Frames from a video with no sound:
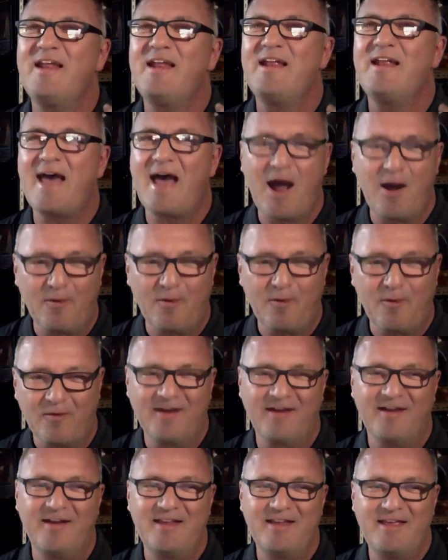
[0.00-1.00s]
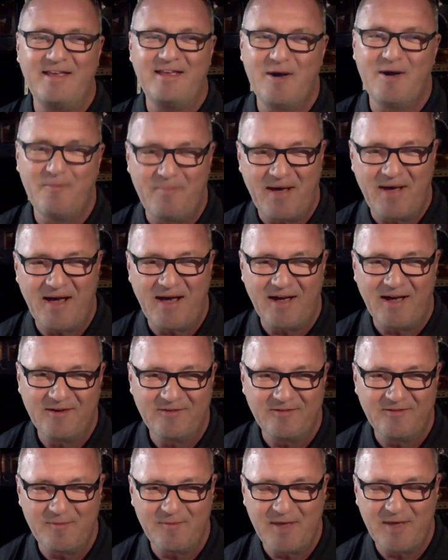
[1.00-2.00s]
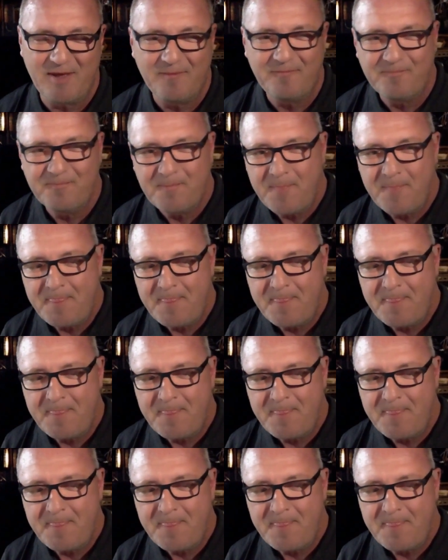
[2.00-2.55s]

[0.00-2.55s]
even an hour. I got an email back from him.